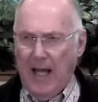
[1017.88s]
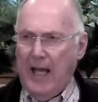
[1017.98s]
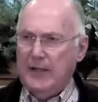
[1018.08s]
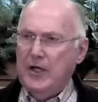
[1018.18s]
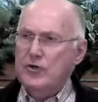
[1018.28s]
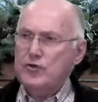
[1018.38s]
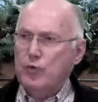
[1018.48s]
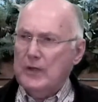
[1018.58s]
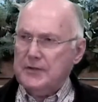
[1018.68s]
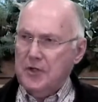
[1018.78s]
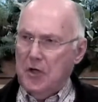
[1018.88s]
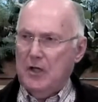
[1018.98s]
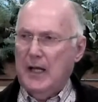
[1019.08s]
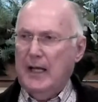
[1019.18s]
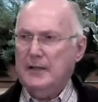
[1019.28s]
And here's what
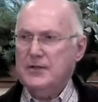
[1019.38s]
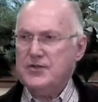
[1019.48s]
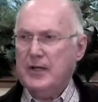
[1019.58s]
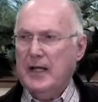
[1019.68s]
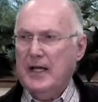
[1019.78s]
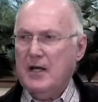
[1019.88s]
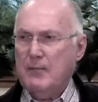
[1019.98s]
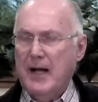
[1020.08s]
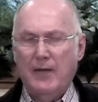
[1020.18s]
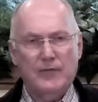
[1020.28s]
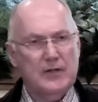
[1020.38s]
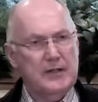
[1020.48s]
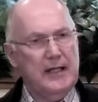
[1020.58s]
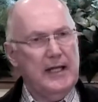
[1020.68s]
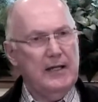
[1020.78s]
God had to say about the
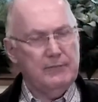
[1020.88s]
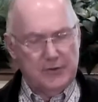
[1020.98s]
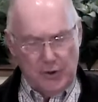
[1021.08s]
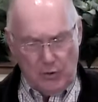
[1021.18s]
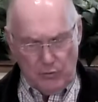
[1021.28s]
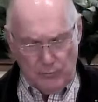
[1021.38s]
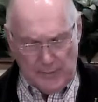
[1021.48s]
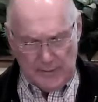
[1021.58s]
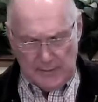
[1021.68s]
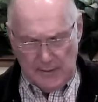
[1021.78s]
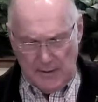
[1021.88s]
Day of Atonement